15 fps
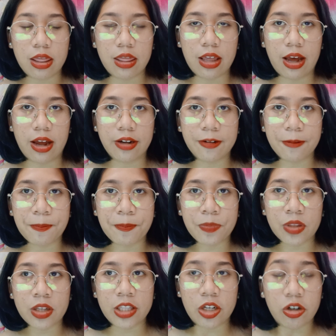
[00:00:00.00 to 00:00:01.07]
that
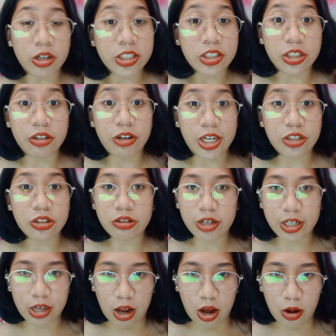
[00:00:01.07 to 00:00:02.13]
the current generation
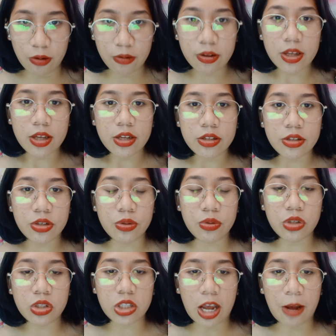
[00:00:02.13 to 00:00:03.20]
right now, to
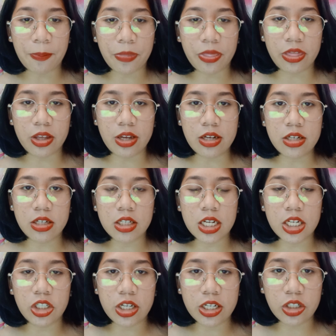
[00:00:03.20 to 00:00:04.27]
stop this
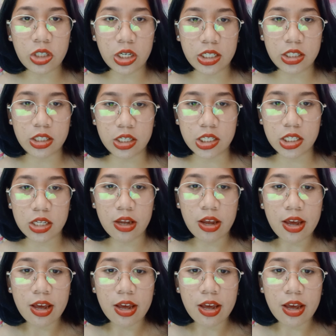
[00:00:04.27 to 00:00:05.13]
injustice,